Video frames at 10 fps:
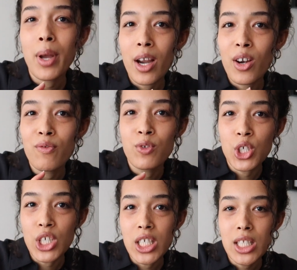pair of
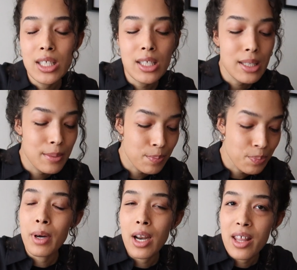jeans,
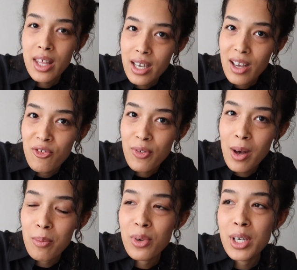but I think I've
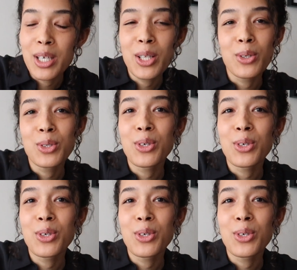come pretty close.